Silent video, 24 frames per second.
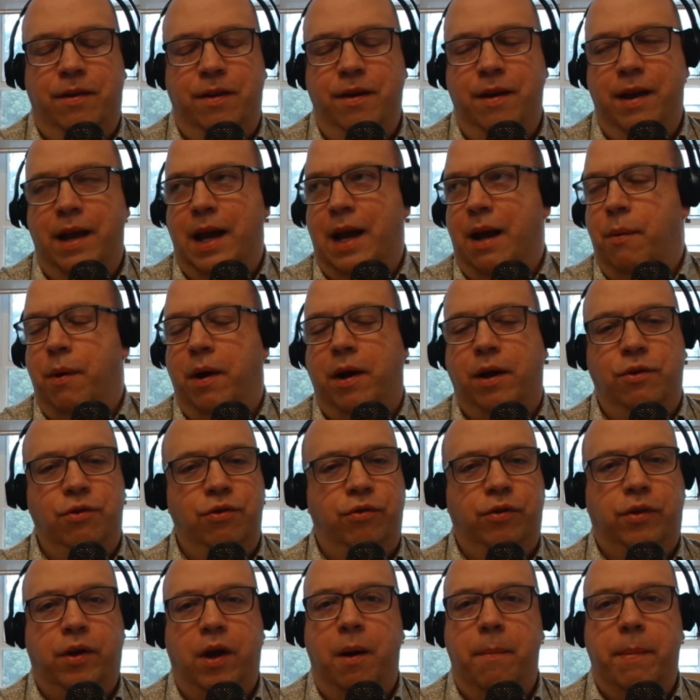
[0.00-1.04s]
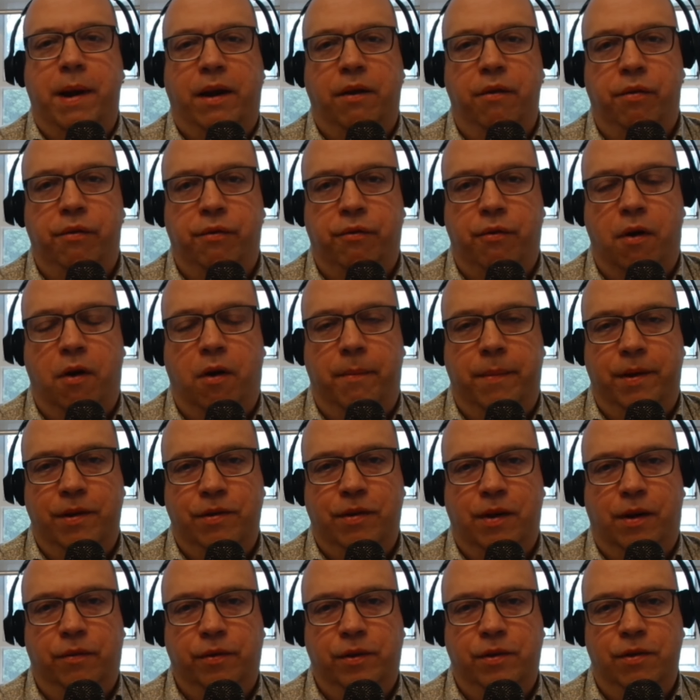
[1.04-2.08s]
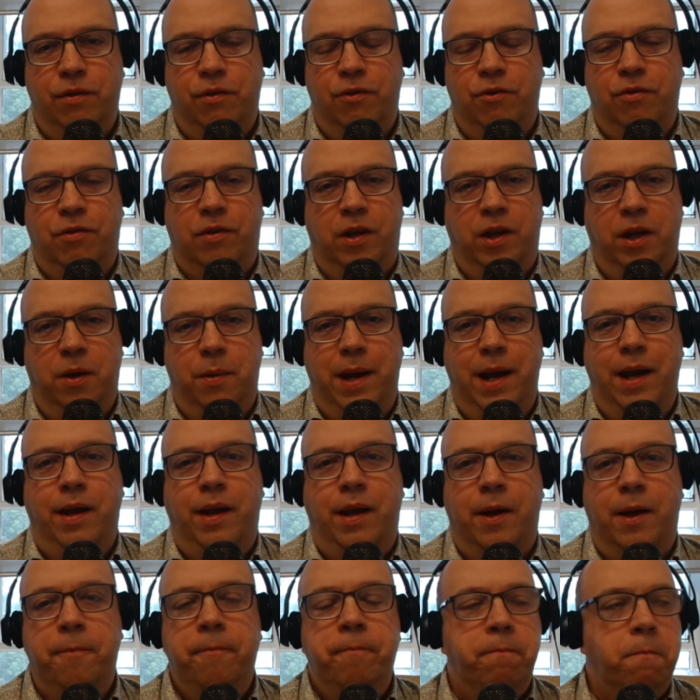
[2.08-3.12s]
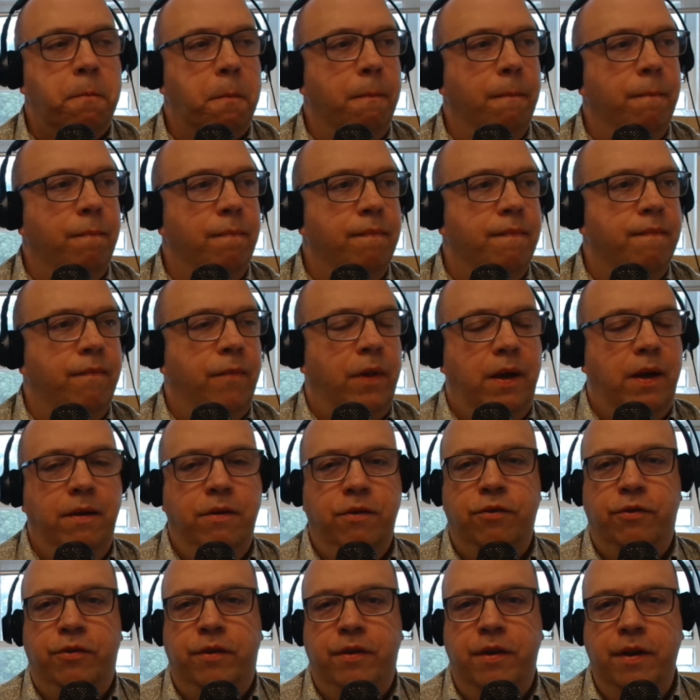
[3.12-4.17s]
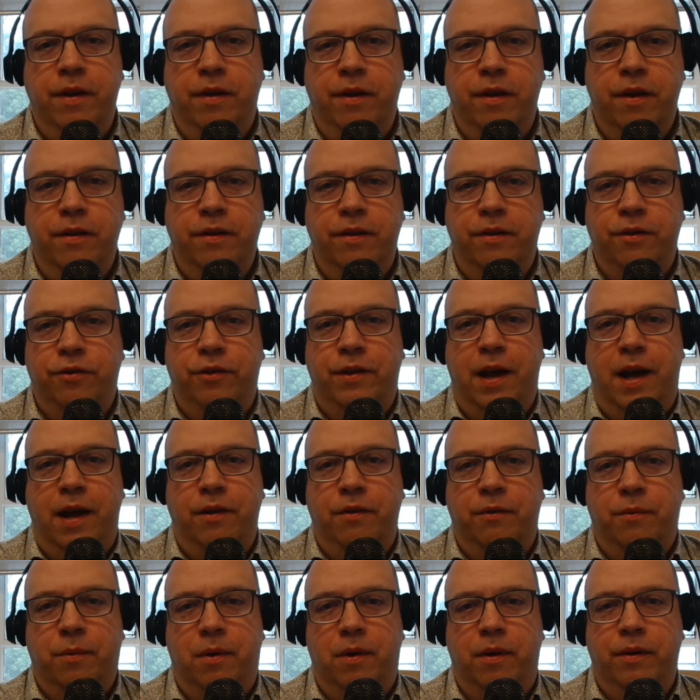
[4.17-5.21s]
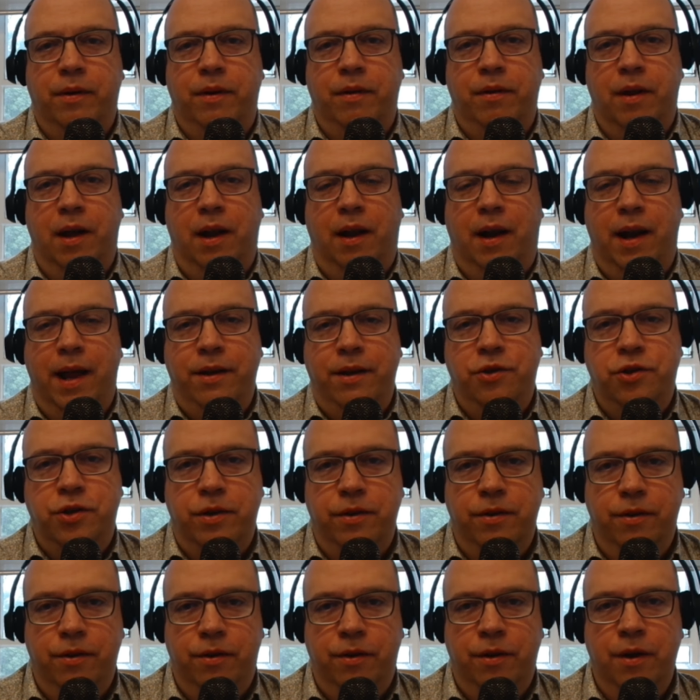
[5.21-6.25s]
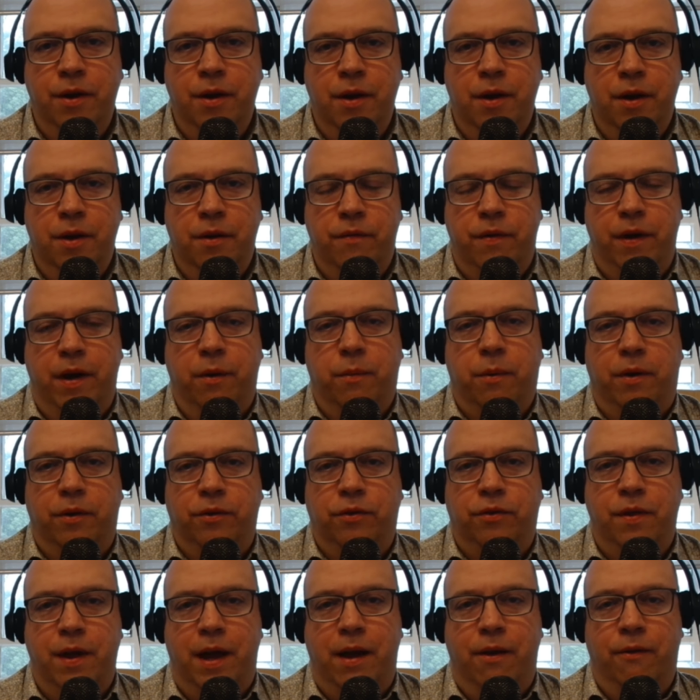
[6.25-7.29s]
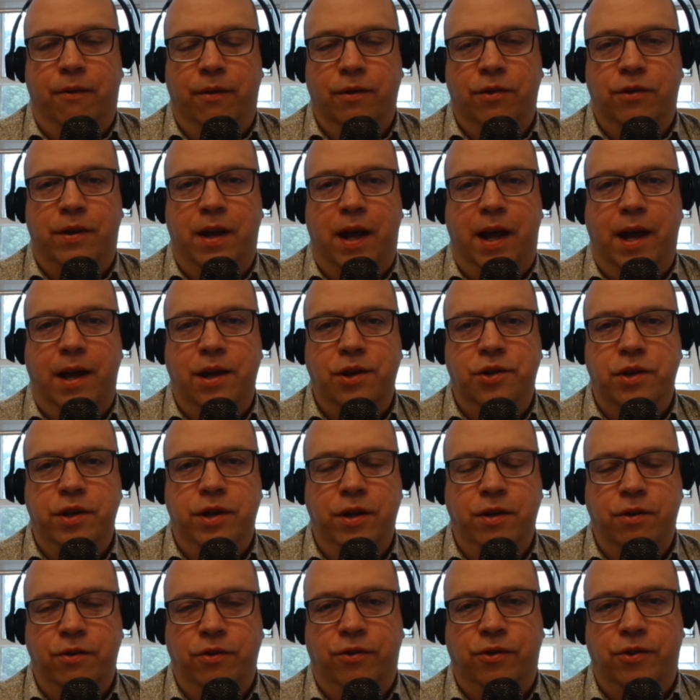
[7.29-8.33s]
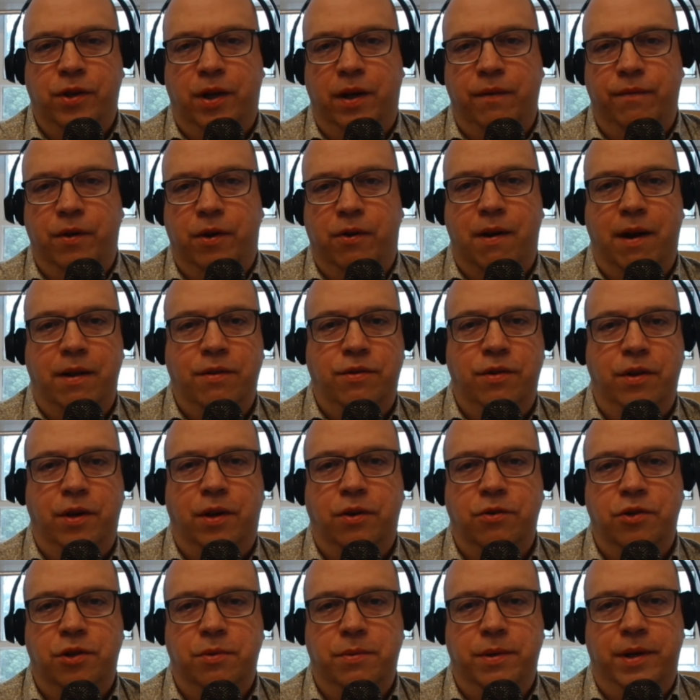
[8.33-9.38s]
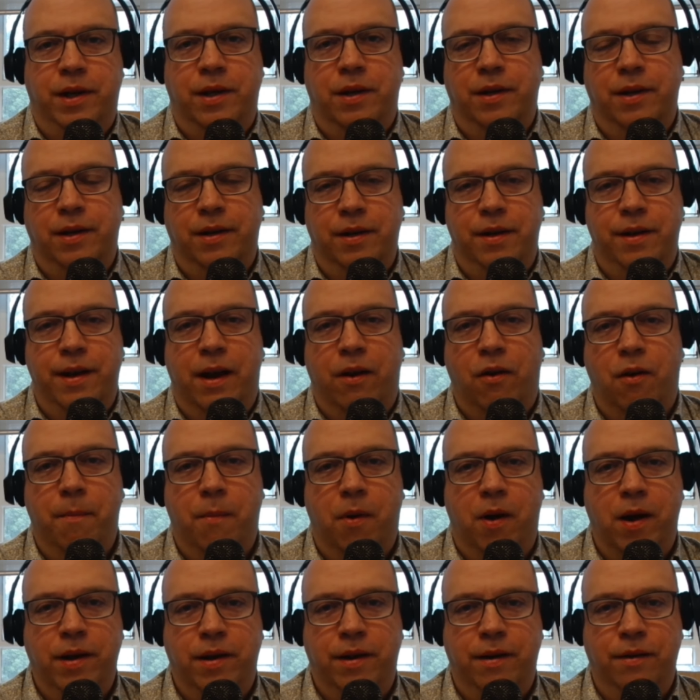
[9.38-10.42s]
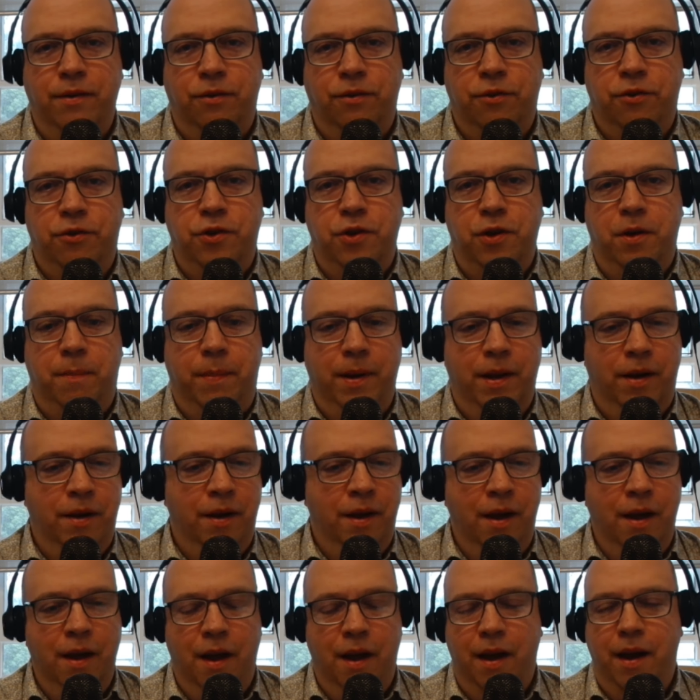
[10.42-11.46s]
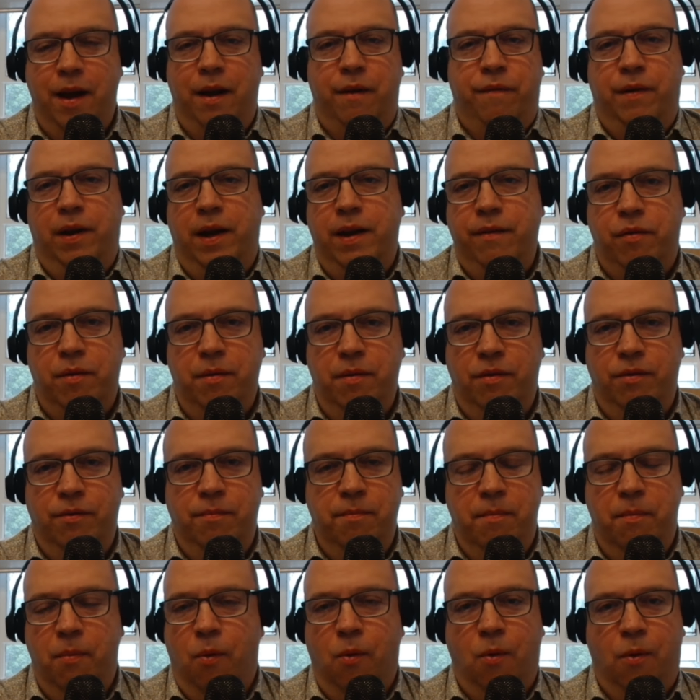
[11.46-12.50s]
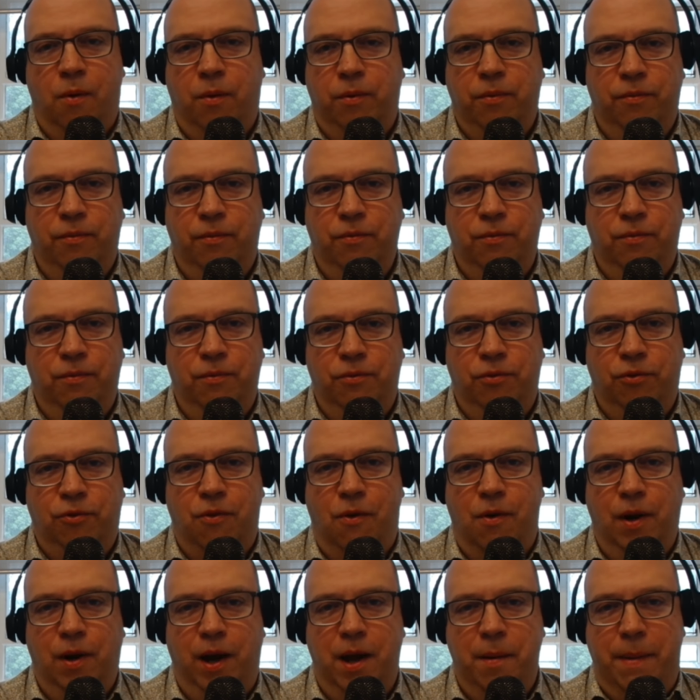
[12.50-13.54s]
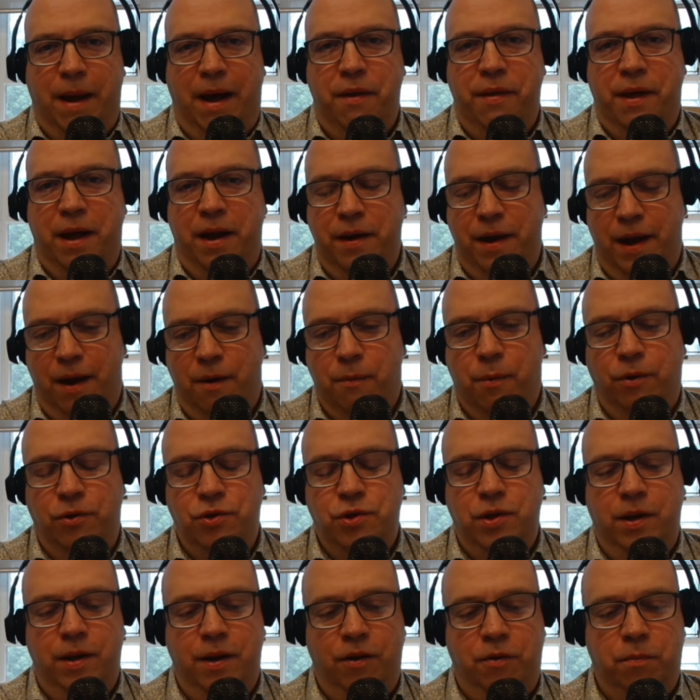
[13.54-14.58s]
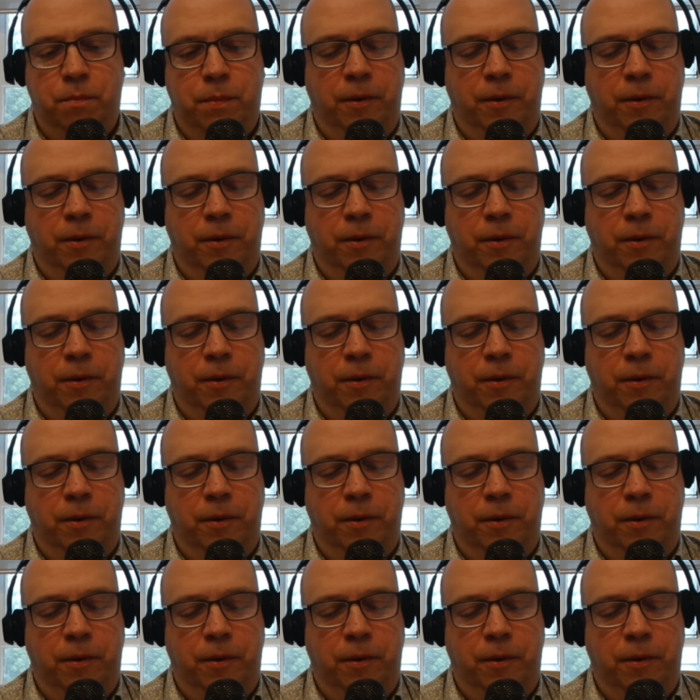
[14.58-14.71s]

And now I could just go back and throttle myself because it's just like, you idiot. You just didn't understand what a legend there was there on stage. And you just took it for granted because you were young and narrow minded and stupid. And I feel even more strongly about that now watching this.